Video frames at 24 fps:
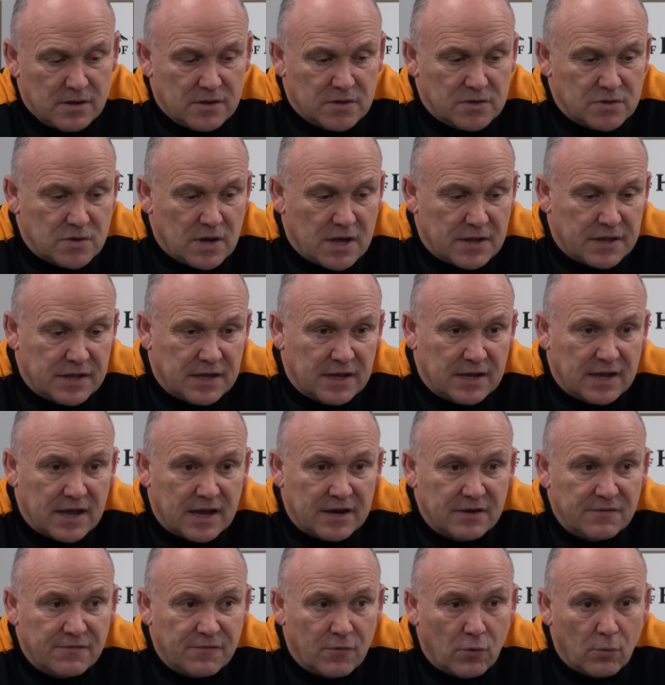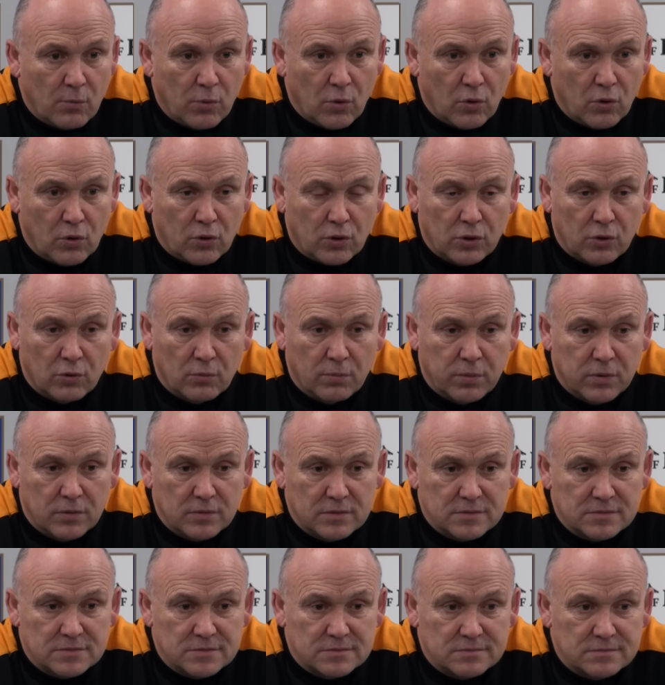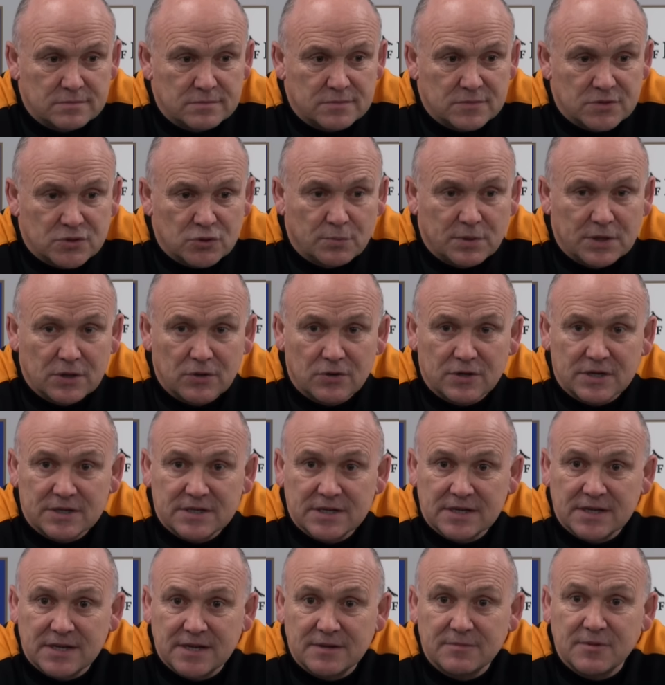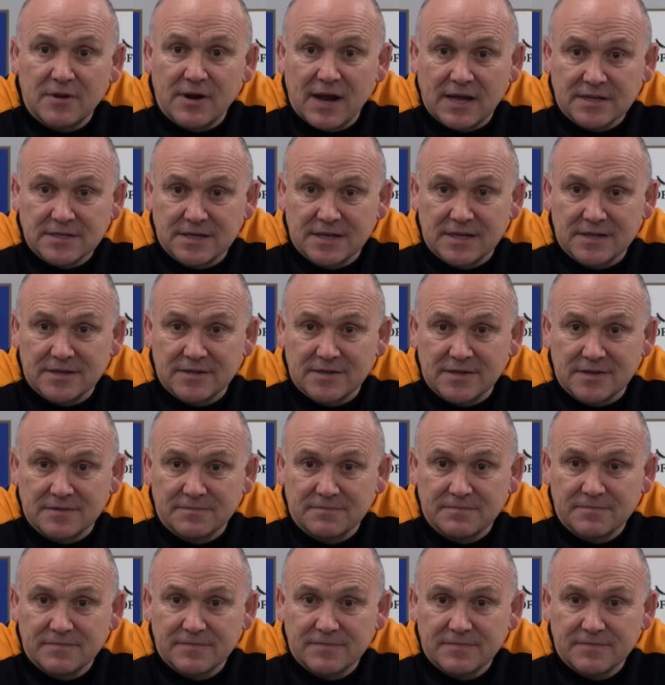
So I think any football club should be looking to keep their assets.